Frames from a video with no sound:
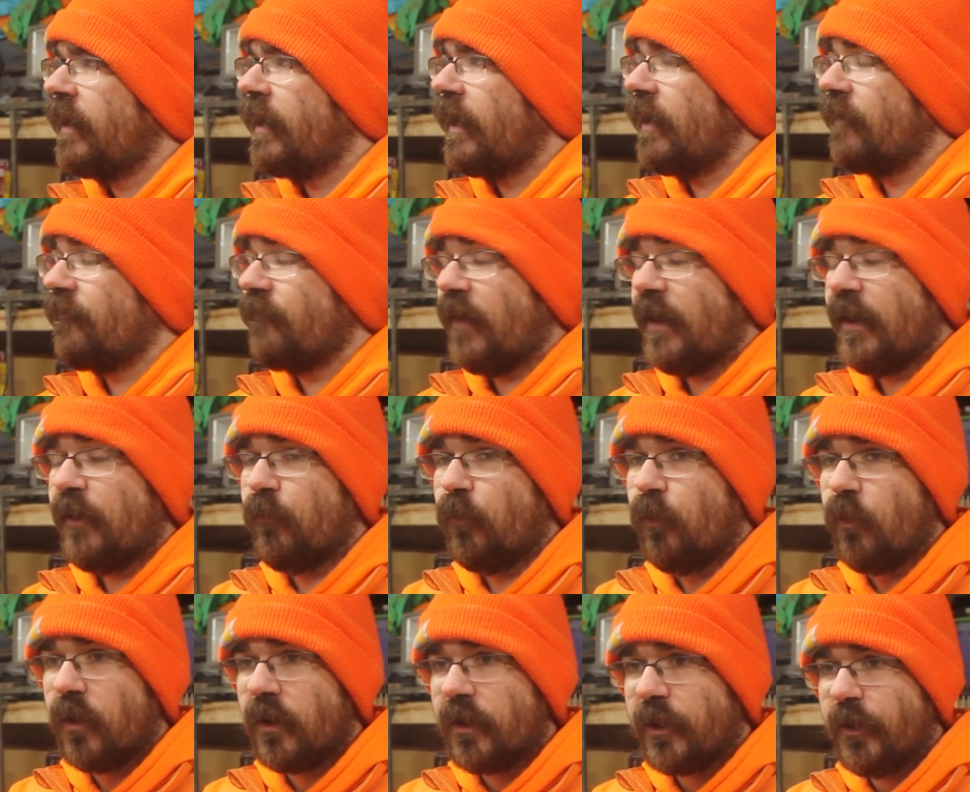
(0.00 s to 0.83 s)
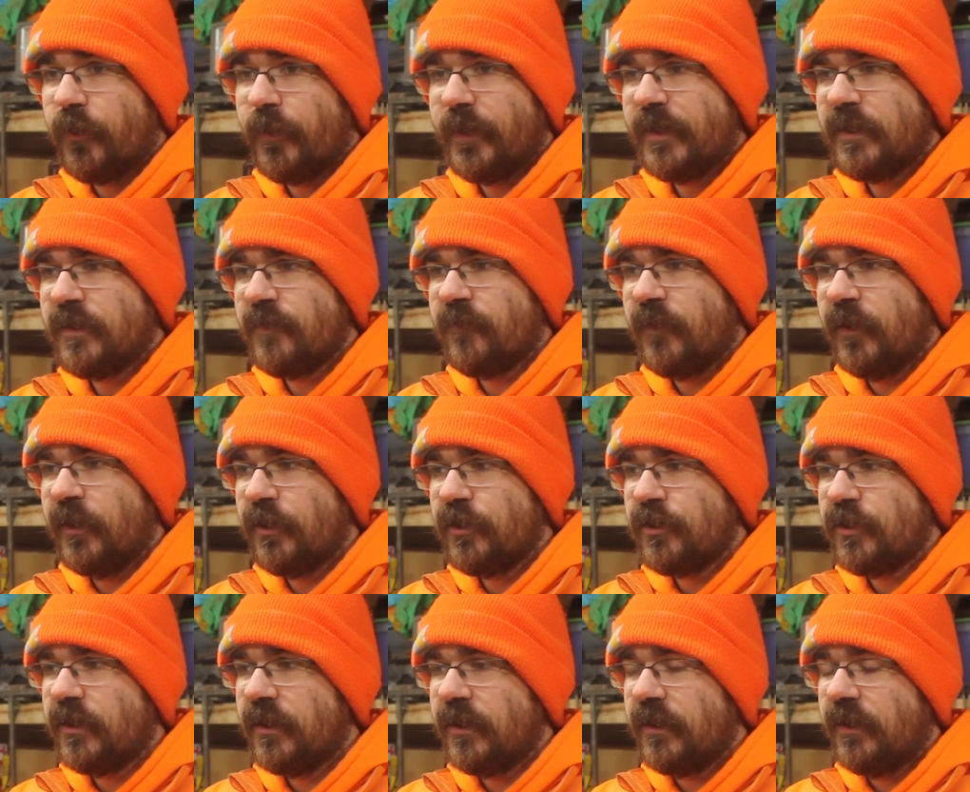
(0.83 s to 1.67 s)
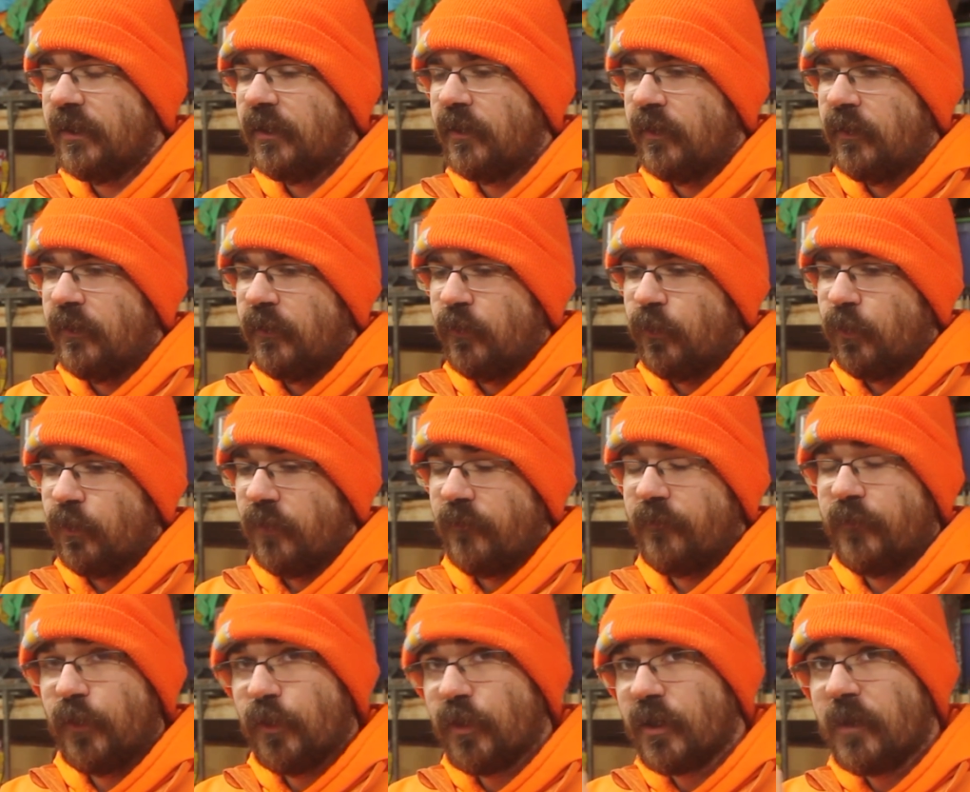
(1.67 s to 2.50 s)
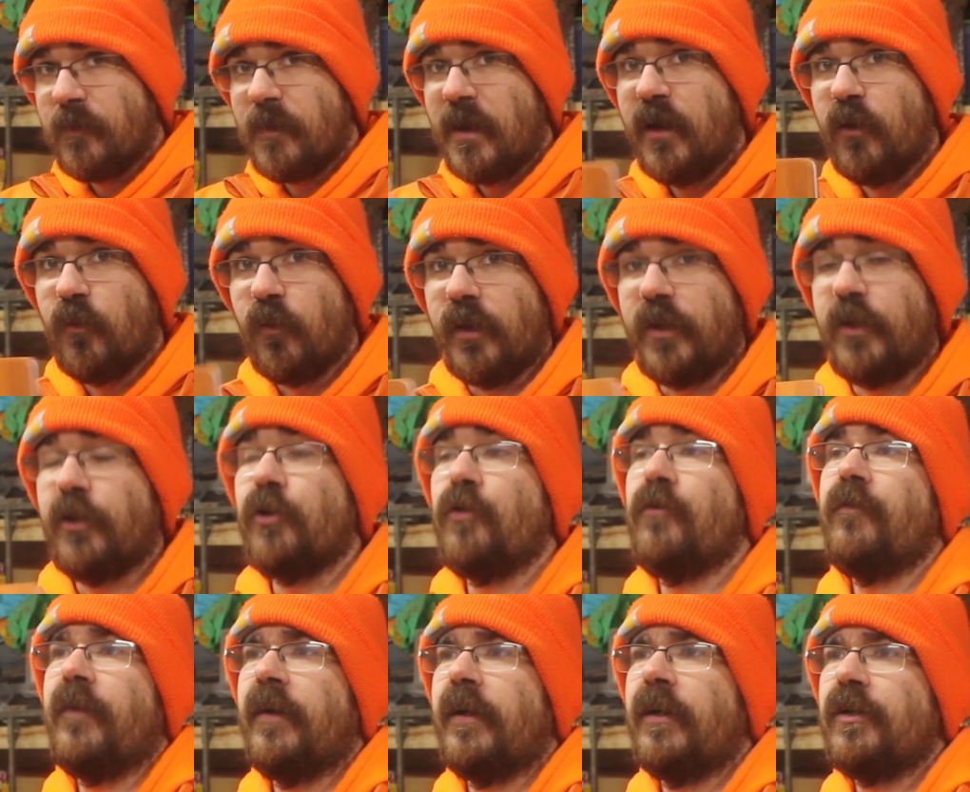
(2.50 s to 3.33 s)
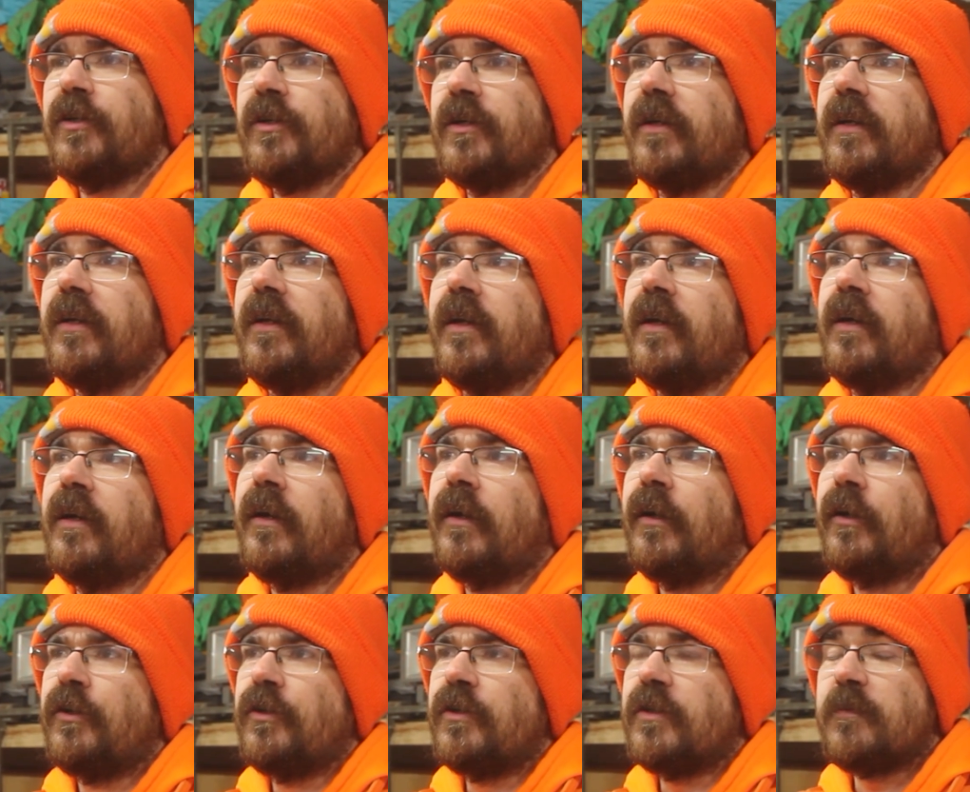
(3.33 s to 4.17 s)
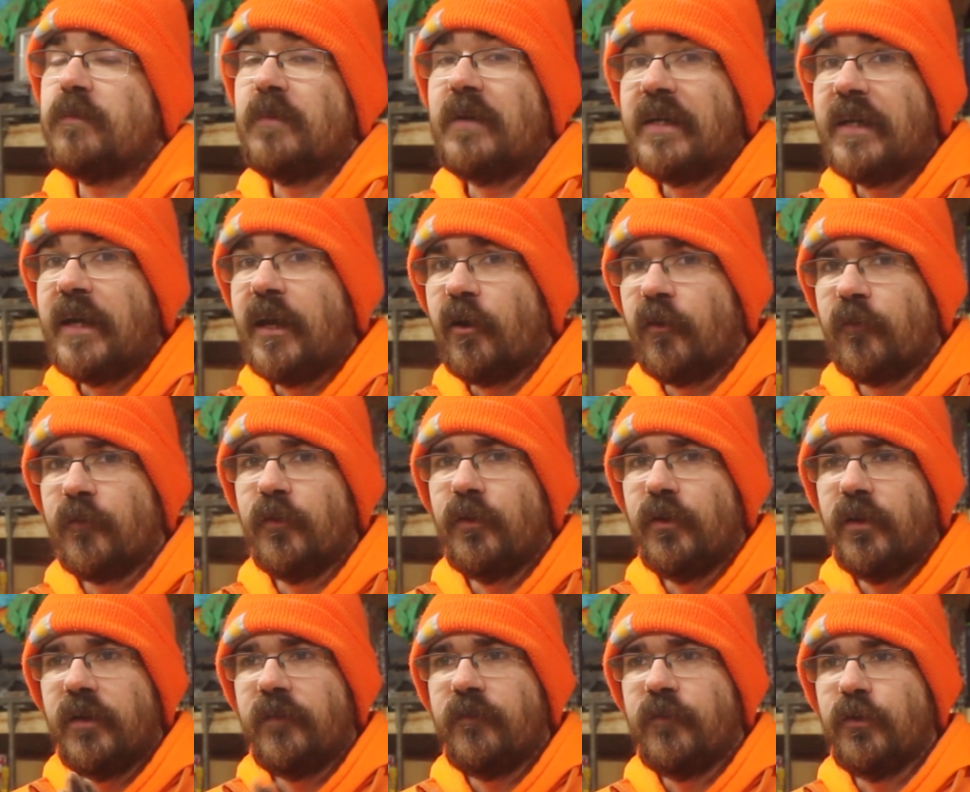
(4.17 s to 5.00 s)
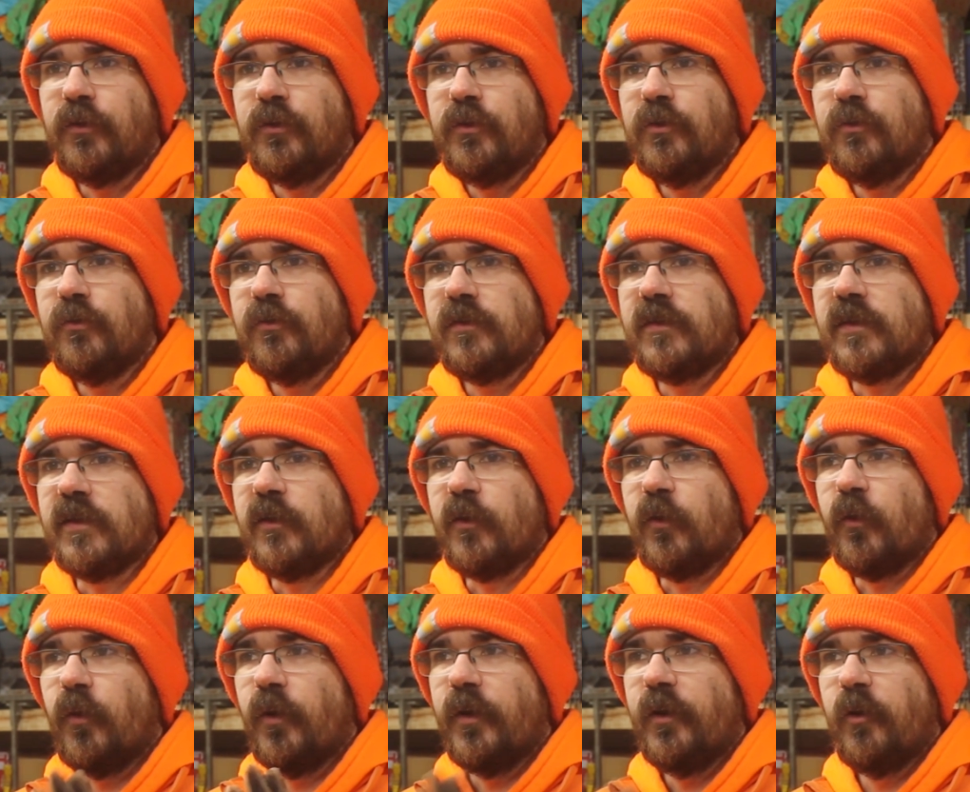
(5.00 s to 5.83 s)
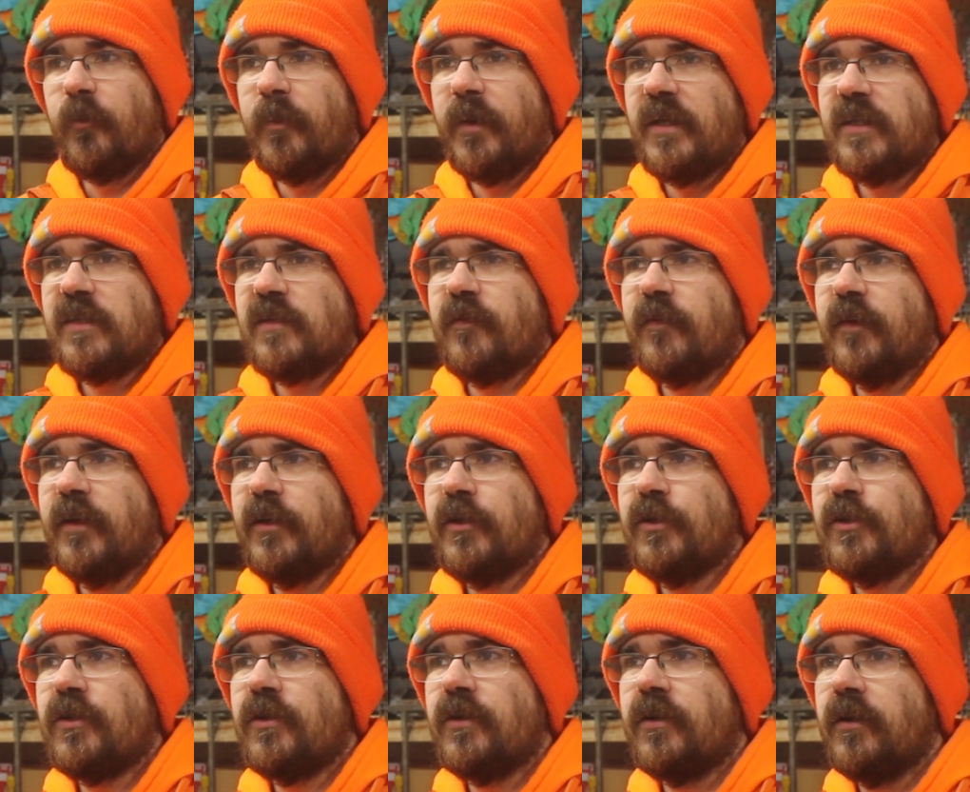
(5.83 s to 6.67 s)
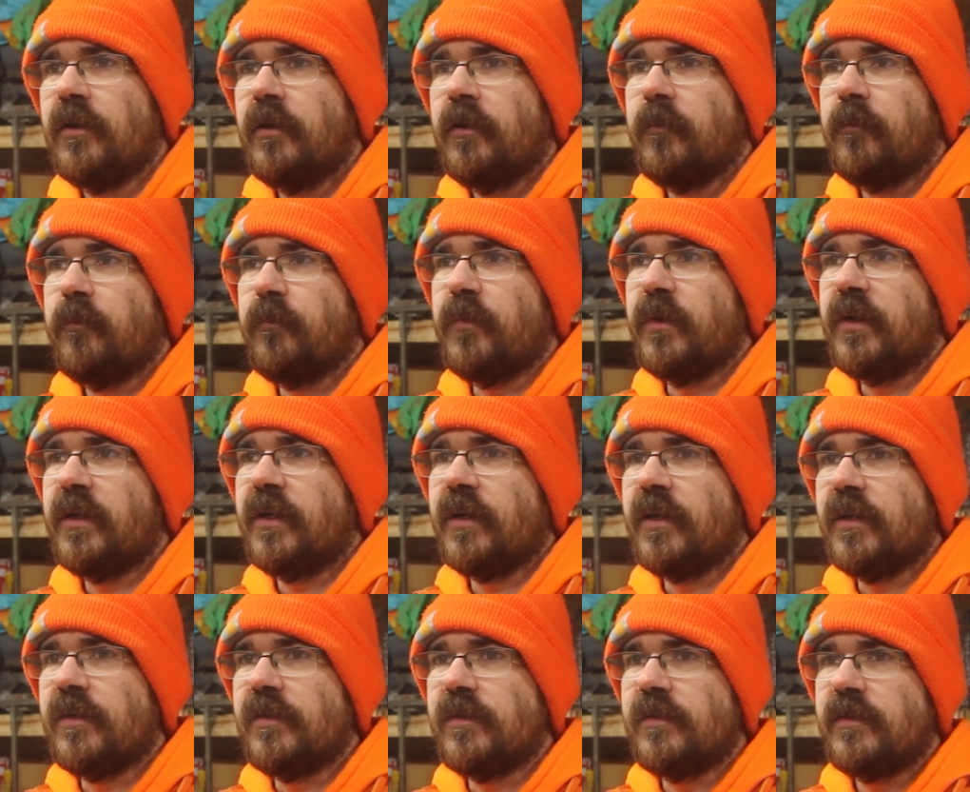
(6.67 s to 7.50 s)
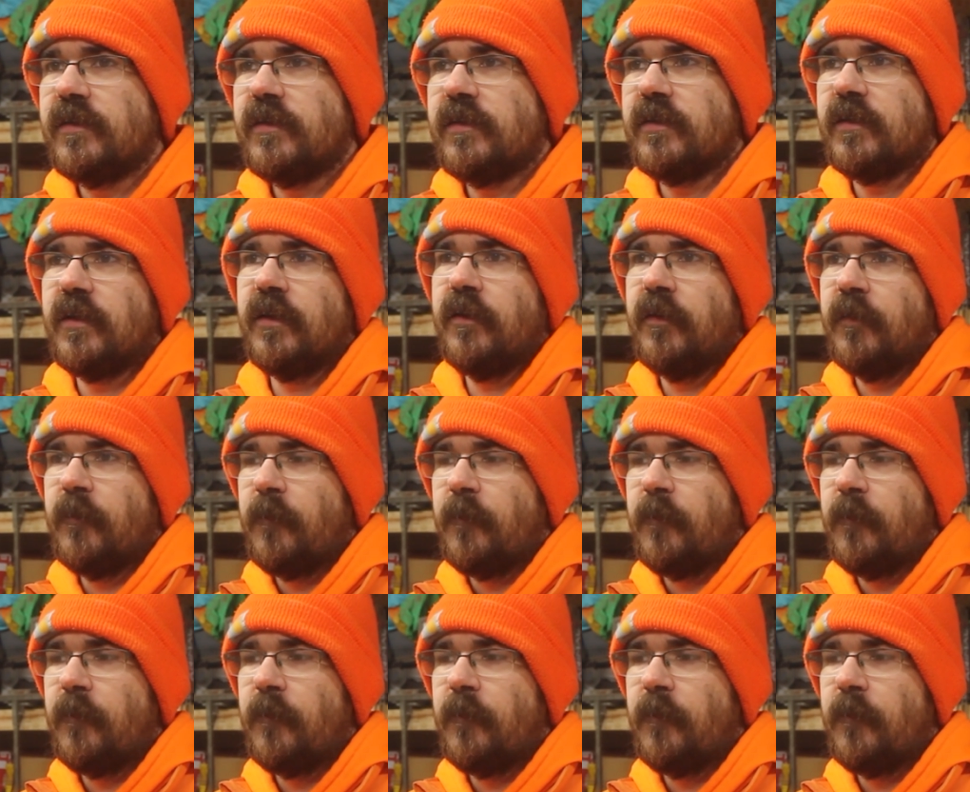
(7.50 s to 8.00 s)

If I were going to finish it, or if you're going to make one and you finish it, just be careful if you use an oil-based finish, because